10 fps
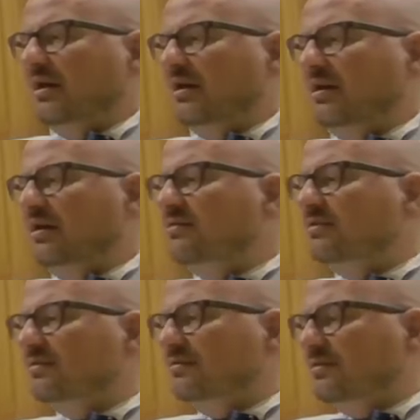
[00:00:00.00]

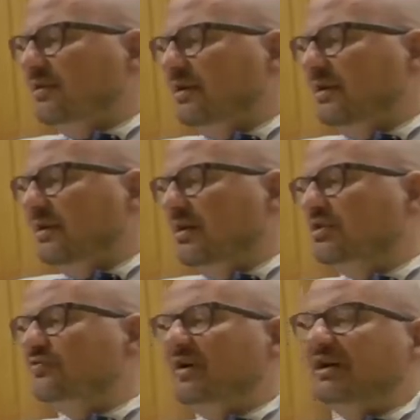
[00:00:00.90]

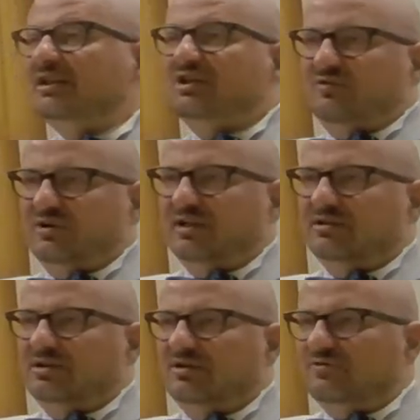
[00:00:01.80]
it's very
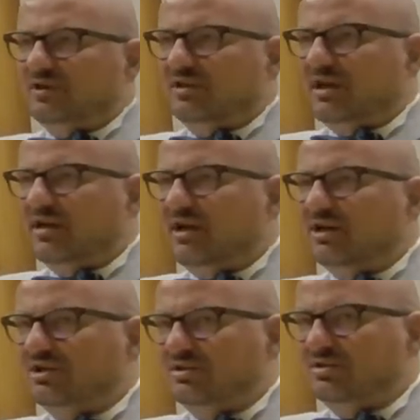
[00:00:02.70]
different in different
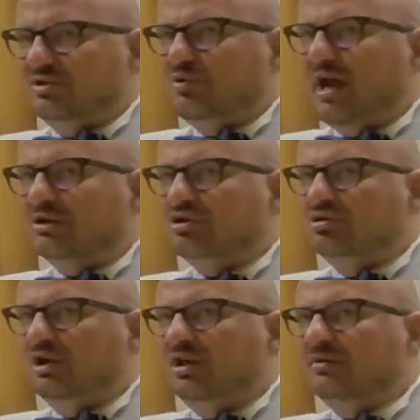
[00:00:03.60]
directions. So
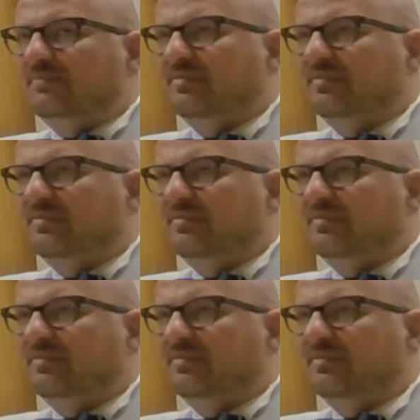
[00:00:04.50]
actually